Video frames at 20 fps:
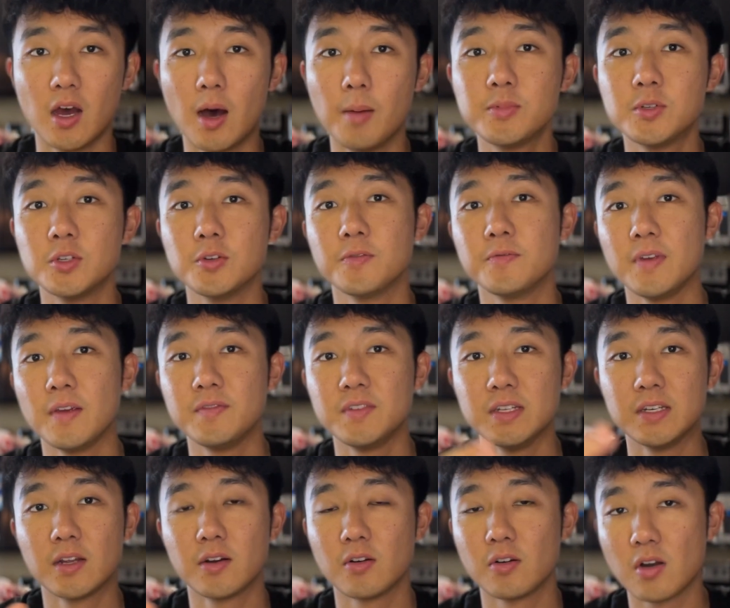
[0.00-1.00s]
up to
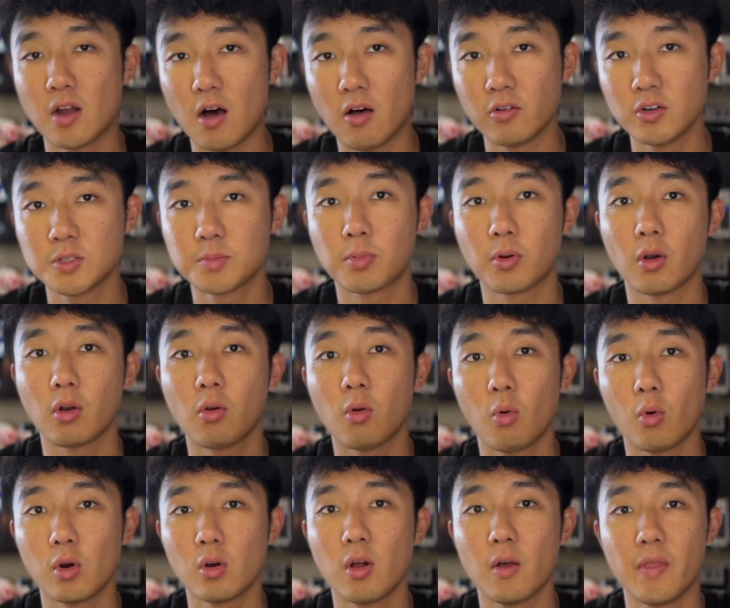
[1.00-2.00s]
$1,500 per
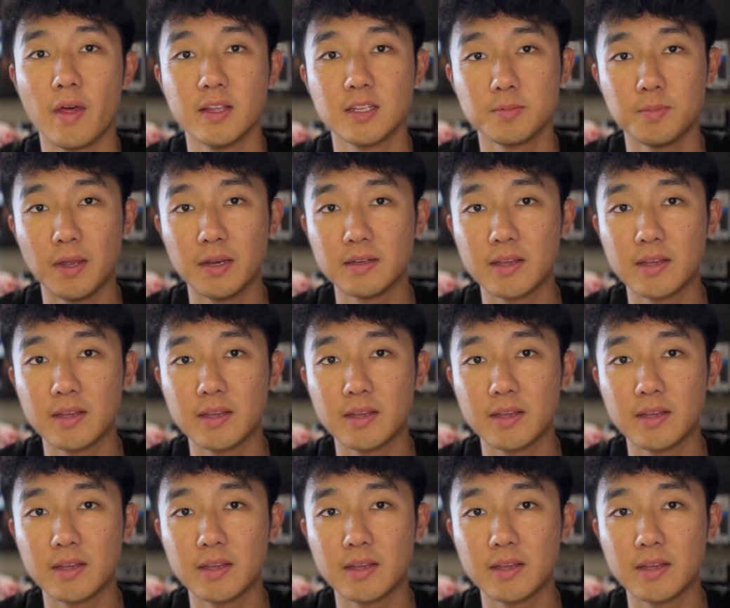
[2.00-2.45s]
quarter on that spend